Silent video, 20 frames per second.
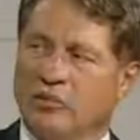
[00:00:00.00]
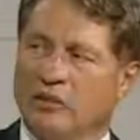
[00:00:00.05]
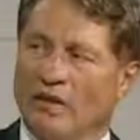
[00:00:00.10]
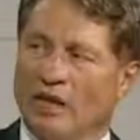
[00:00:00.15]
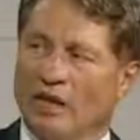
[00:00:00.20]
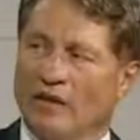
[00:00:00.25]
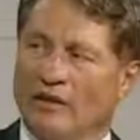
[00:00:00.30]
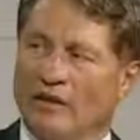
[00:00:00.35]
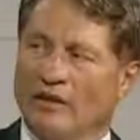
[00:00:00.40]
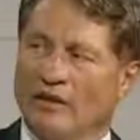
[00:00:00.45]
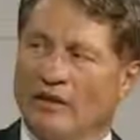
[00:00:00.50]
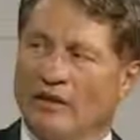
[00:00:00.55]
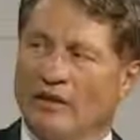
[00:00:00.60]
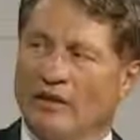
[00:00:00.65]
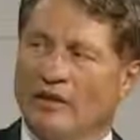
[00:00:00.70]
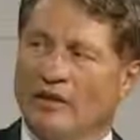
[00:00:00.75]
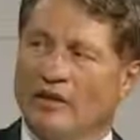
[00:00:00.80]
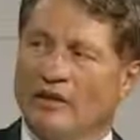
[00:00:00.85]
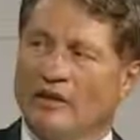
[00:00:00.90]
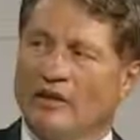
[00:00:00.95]
plant
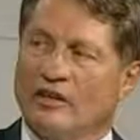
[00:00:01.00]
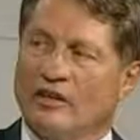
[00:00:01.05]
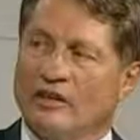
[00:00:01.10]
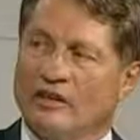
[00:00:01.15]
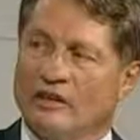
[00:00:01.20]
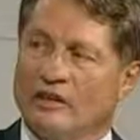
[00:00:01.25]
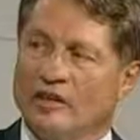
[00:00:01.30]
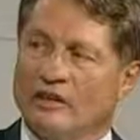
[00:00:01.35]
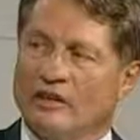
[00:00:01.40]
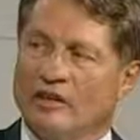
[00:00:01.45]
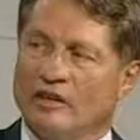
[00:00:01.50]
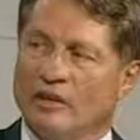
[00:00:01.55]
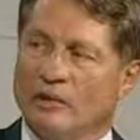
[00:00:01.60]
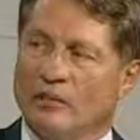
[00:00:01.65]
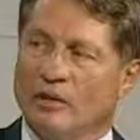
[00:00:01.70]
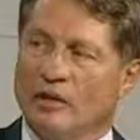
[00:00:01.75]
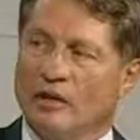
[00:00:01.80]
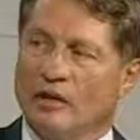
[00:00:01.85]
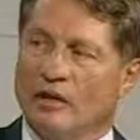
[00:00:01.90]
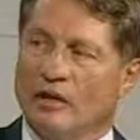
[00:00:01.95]
seems to
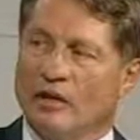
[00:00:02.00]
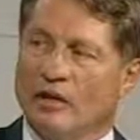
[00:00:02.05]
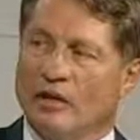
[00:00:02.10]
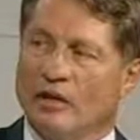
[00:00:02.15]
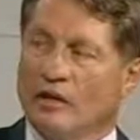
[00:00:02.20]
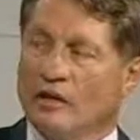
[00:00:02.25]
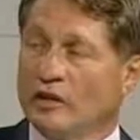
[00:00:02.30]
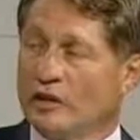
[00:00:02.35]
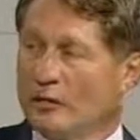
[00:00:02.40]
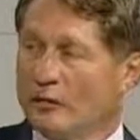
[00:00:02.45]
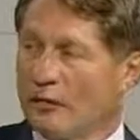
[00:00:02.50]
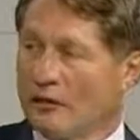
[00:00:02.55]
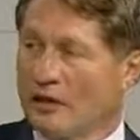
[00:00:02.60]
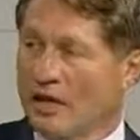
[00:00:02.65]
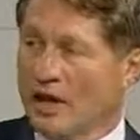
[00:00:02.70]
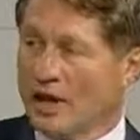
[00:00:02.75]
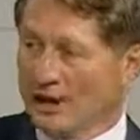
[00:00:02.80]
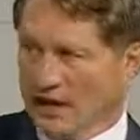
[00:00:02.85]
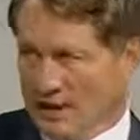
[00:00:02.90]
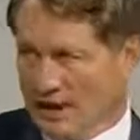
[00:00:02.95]
be to
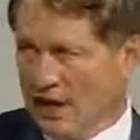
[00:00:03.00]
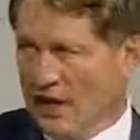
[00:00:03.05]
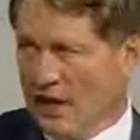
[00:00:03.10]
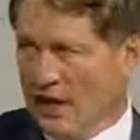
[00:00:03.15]
protect